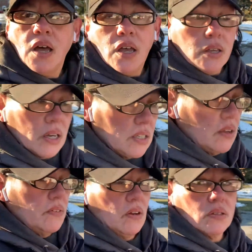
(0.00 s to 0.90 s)
you guys have
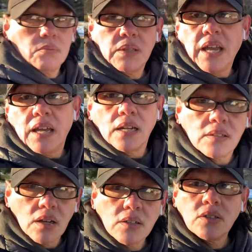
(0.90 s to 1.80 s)
an awesome day, and I'll
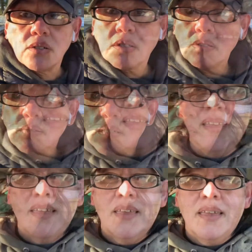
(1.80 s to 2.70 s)
talk to you soon.
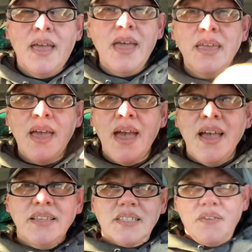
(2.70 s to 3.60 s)
Hey
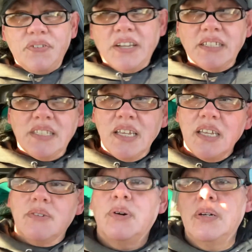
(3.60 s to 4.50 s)
guys, I forgot to tell
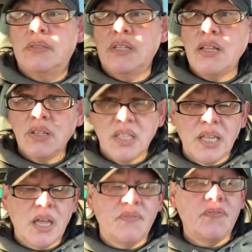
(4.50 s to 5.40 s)
you, not only did I
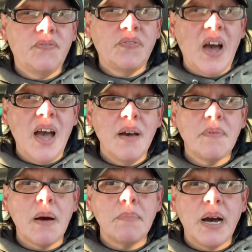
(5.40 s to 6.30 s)
get
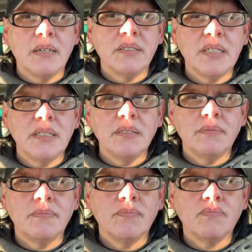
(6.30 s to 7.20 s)
5 miles in,
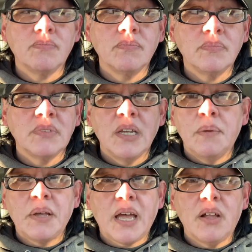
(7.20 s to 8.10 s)

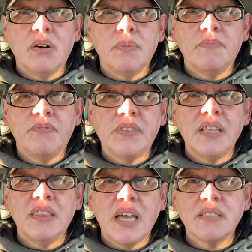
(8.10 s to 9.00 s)
I got
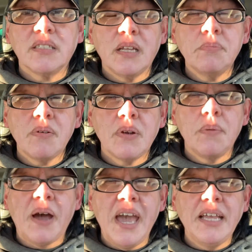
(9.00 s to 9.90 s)
15,000 steps already
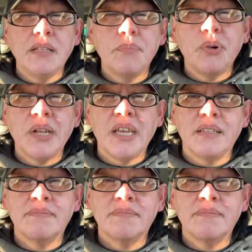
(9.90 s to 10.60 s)
by 8 a.m.